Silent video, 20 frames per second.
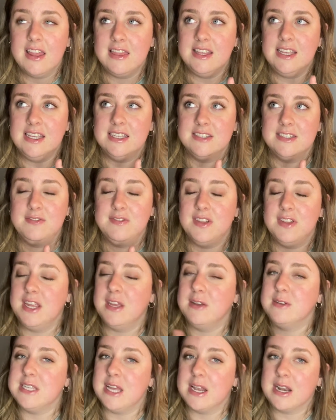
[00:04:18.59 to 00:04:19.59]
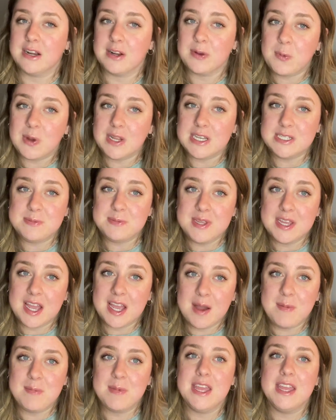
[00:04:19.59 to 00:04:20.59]
videos that are going to be
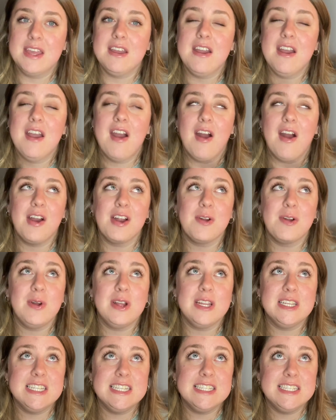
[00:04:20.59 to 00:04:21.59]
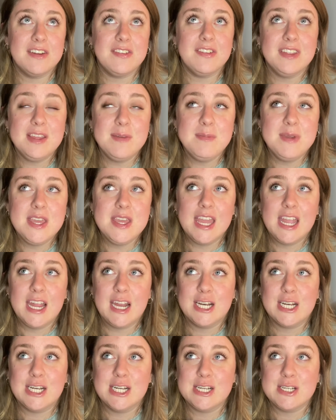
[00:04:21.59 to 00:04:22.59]
coming are going to definitely be
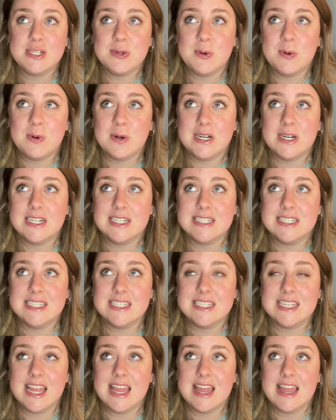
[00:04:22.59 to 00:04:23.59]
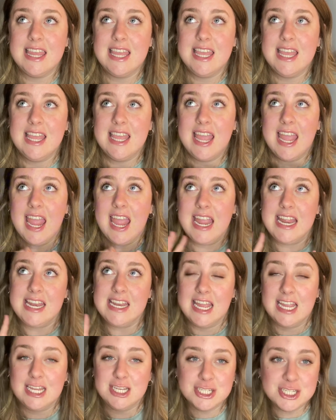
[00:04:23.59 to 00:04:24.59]
geared towards the
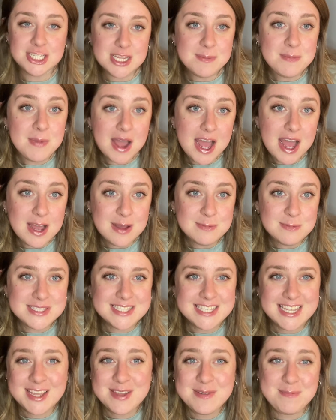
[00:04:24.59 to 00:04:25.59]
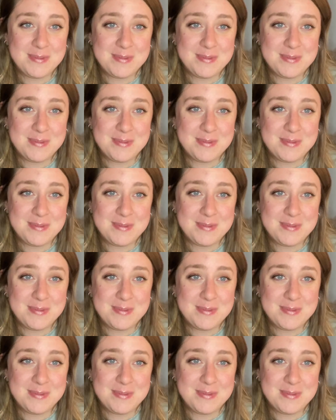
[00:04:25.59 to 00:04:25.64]
ADHD moms,